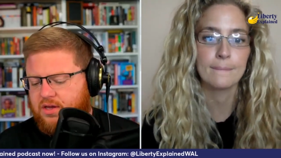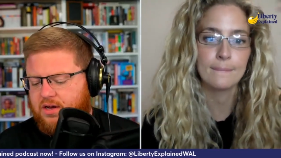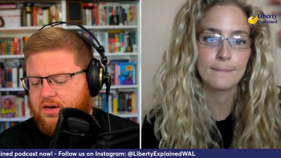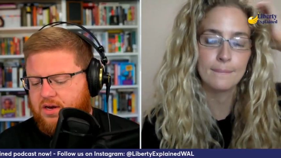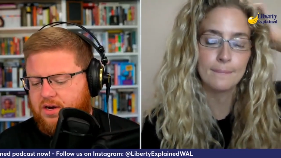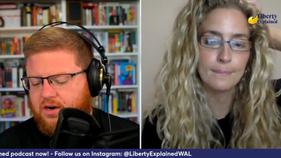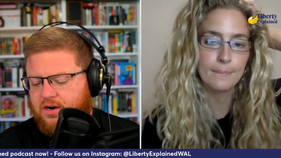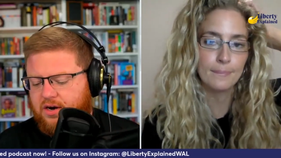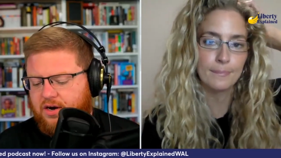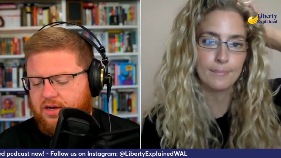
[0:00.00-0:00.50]
Speaker 1: All
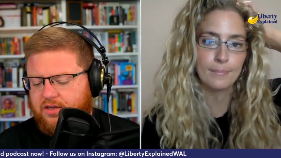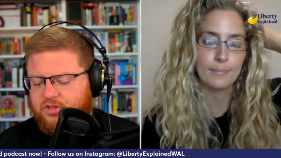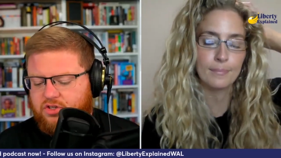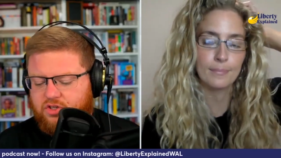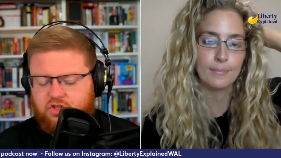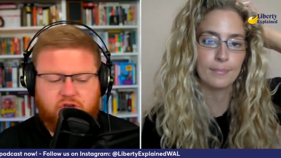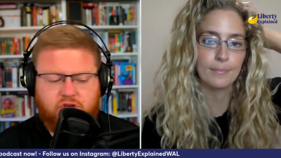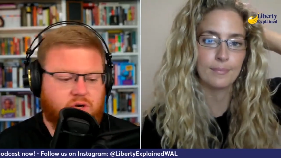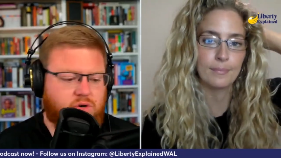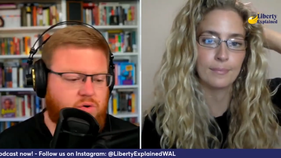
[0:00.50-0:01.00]
right.
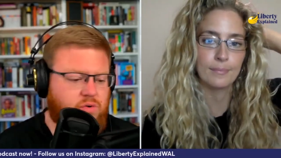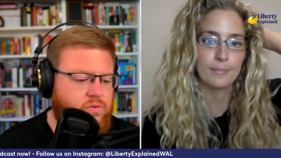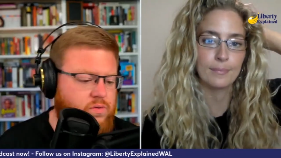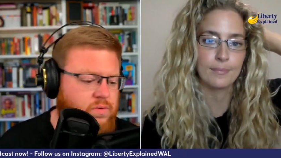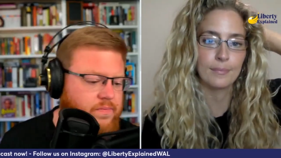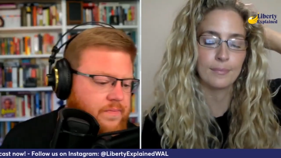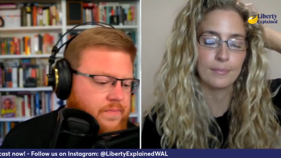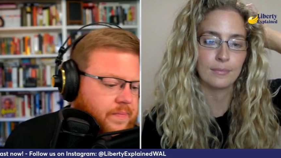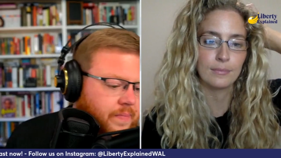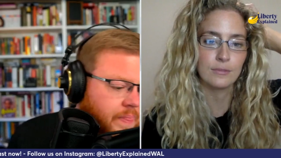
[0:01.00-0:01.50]
So
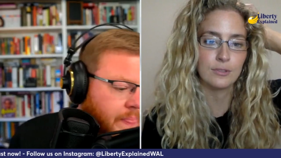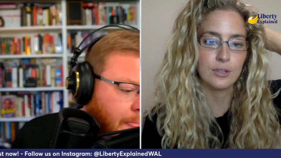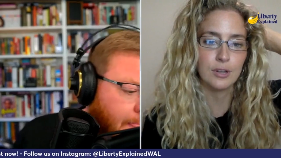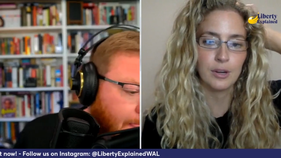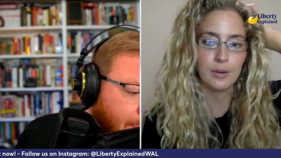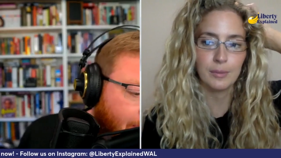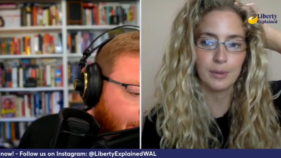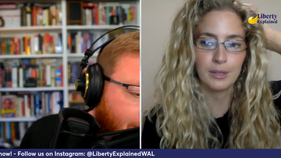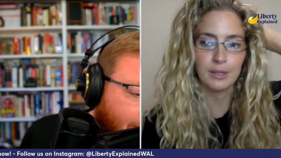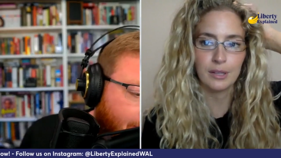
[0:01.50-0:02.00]

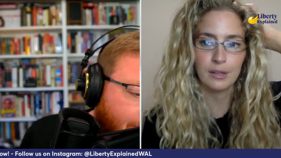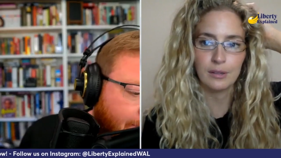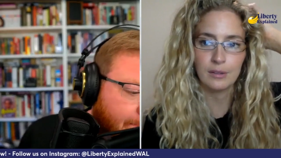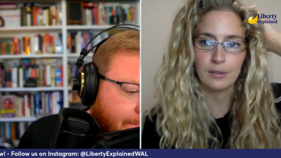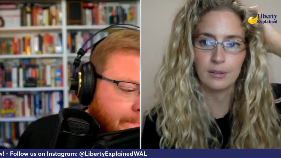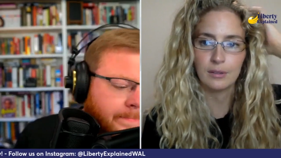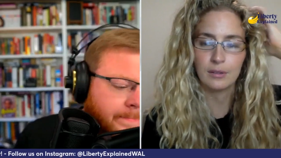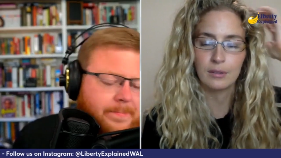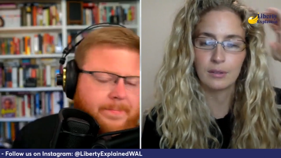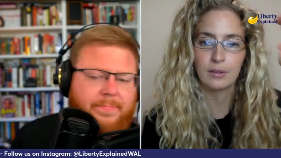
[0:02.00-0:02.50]
Speaker 2: sorry about that.
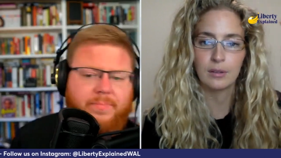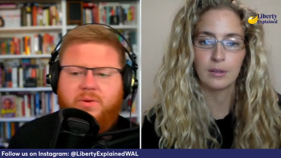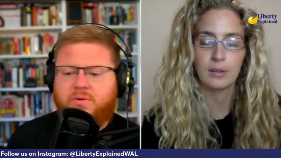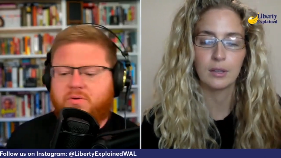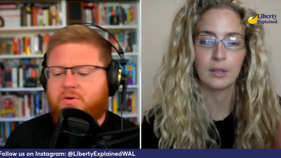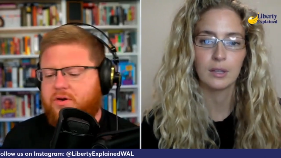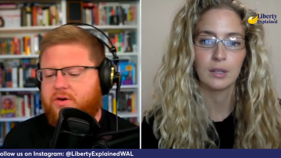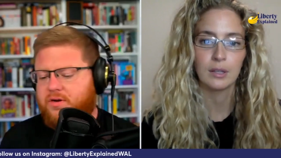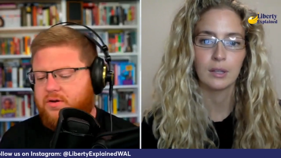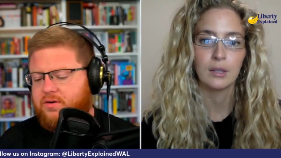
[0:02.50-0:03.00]
Speaker 1: No, you're
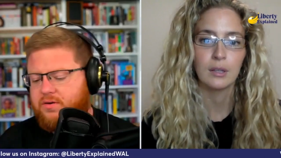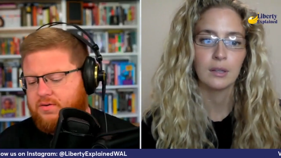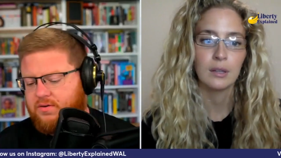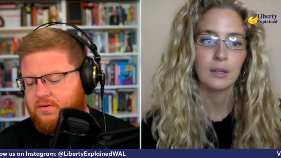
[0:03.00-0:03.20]
good.